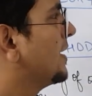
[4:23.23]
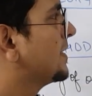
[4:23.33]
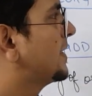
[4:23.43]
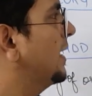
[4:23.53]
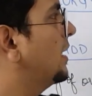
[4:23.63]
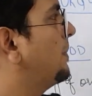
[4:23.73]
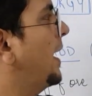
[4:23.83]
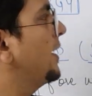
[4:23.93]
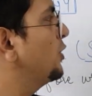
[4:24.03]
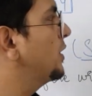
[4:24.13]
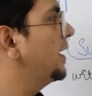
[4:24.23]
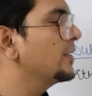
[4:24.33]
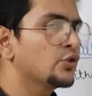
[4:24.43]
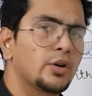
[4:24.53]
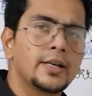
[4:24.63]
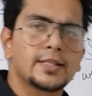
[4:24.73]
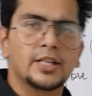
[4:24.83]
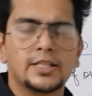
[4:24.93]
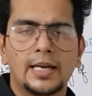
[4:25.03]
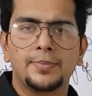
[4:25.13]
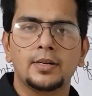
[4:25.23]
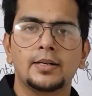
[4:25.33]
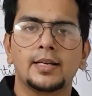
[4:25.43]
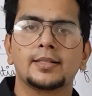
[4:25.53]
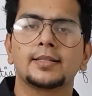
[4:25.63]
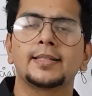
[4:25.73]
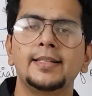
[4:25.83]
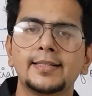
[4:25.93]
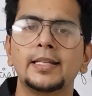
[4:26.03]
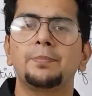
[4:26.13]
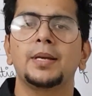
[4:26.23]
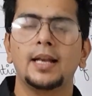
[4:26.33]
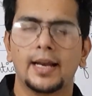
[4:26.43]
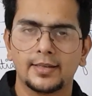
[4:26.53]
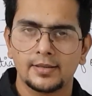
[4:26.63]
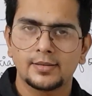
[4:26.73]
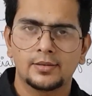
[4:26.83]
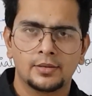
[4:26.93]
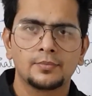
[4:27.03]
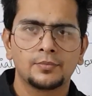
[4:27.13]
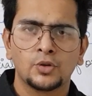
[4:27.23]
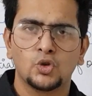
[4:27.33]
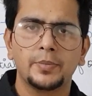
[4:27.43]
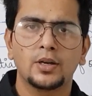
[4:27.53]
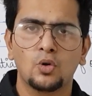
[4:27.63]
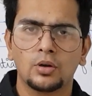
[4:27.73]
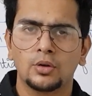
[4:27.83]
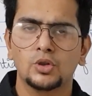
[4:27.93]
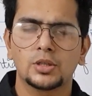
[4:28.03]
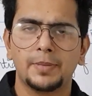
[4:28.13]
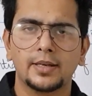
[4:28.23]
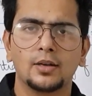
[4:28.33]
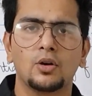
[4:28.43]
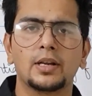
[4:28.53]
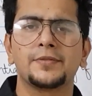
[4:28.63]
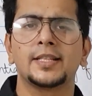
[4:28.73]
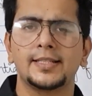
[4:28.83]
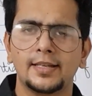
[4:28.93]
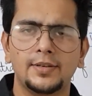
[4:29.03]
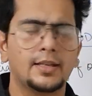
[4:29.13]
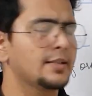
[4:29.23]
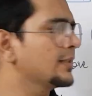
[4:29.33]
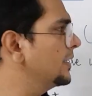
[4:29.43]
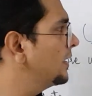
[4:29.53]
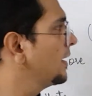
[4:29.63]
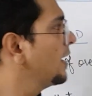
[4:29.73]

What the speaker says: Zinc blende you read in solid state chapter. It has a CCP lattice, cubic closed packing, or FCC we can say.